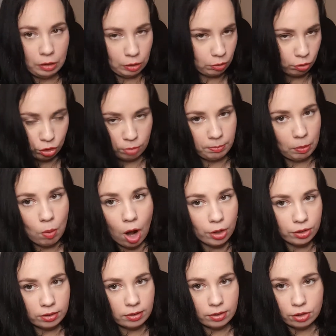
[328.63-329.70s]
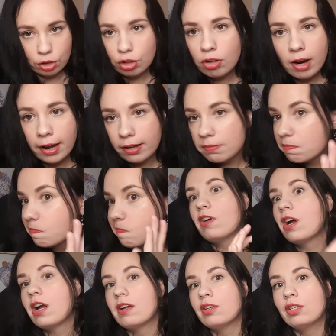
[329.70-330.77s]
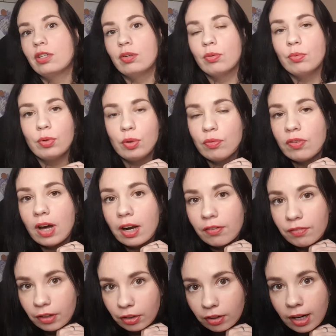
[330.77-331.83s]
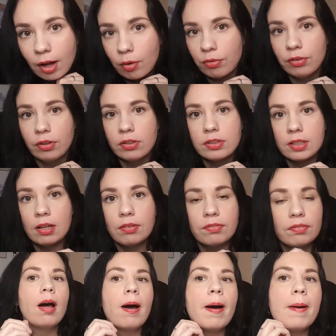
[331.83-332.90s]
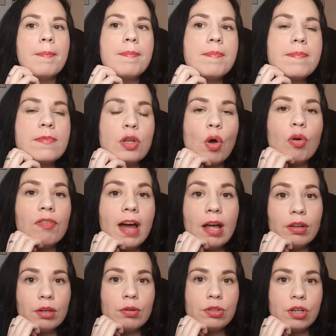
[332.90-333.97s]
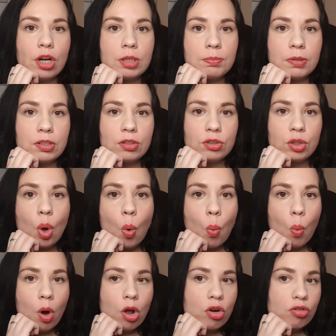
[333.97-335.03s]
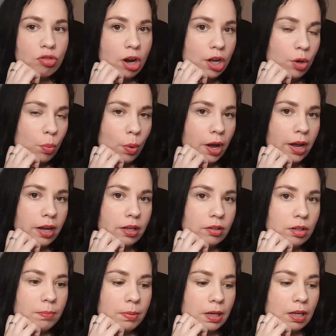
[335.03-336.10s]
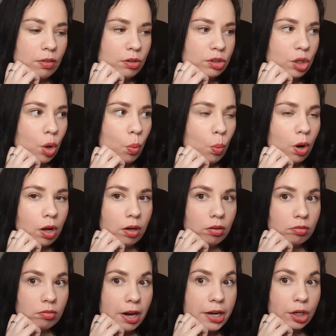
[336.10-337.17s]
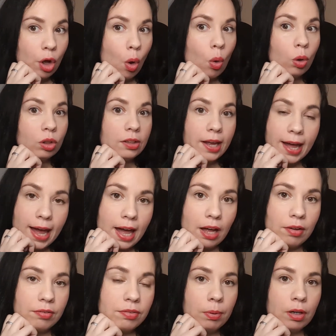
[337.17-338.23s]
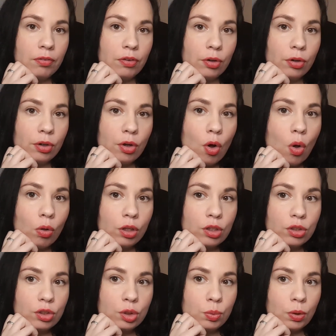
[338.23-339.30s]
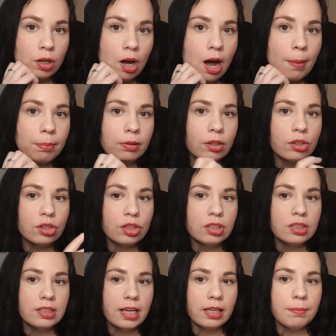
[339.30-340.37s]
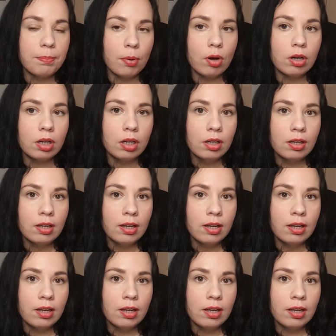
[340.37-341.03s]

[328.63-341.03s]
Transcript: You shouldn't be watching this. You're great. Fine. You've got it figured out for yourself. No value judgments. There's no one right way to be. There's no one right goal to have. But if your goal is to accomplish said book